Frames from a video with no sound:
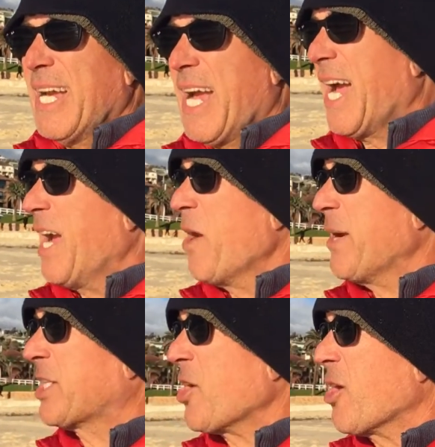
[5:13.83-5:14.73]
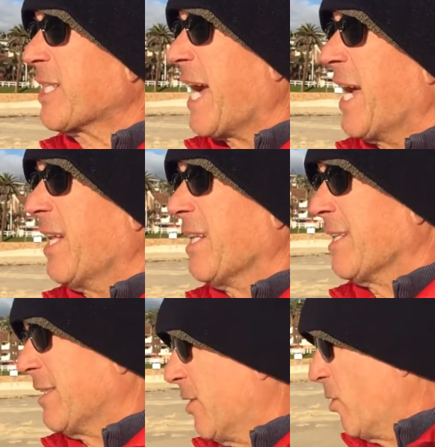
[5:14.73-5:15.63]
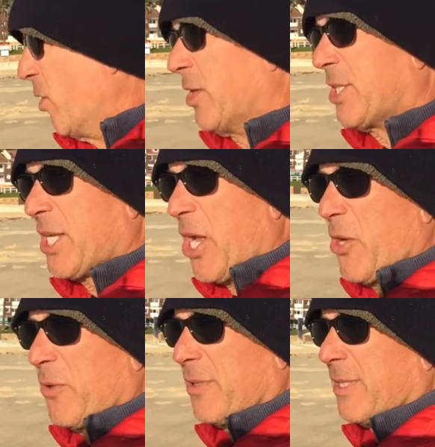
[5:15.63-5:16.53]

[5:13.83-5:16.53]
Eric Stockdale, also